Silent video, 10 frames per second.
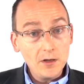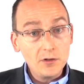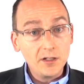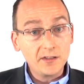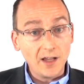a
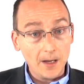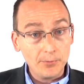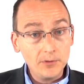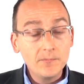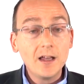good
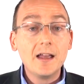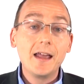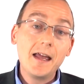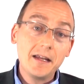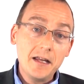example
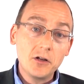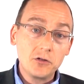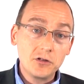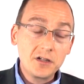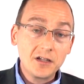and eat a
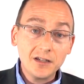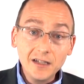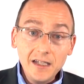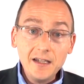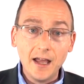good,
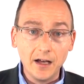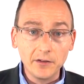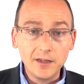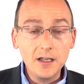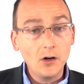clean,
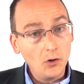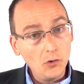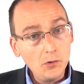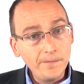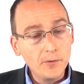healthy,
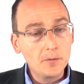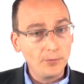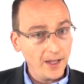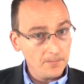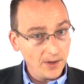whole food,
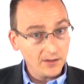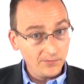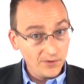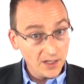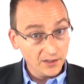
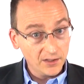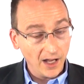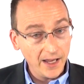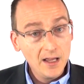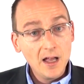plant-based vegan
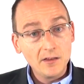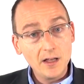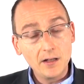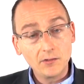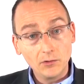diet
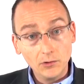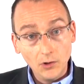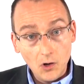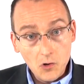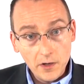that is
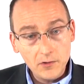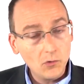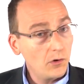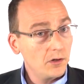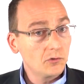low in
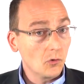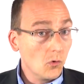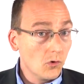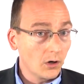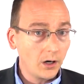oils
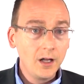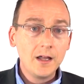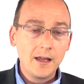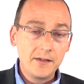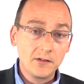or
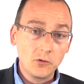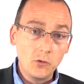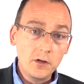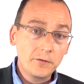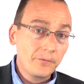is as
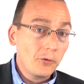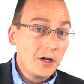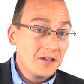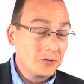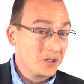
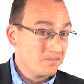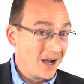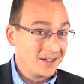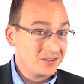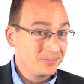oil-free as you could
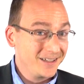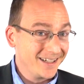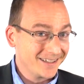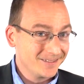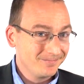possibly
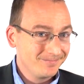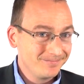get it.